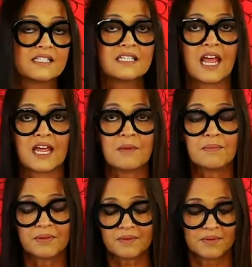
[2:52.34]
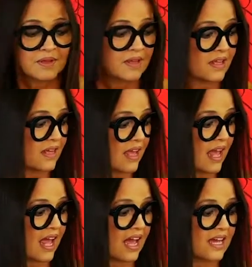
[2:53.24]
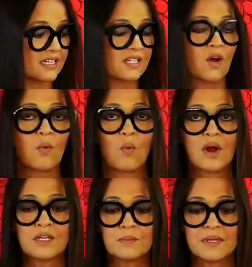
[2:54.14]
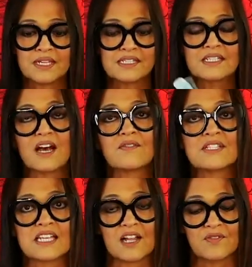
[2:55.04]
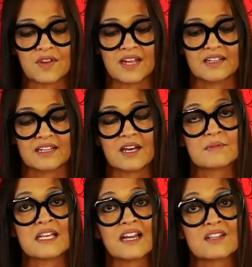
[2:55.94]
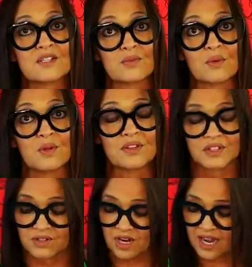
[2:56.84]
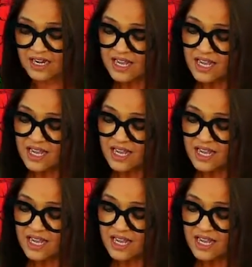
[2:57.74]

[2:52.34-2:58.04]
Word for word: tape and one piece of cellophane that comes out of this roll that you got.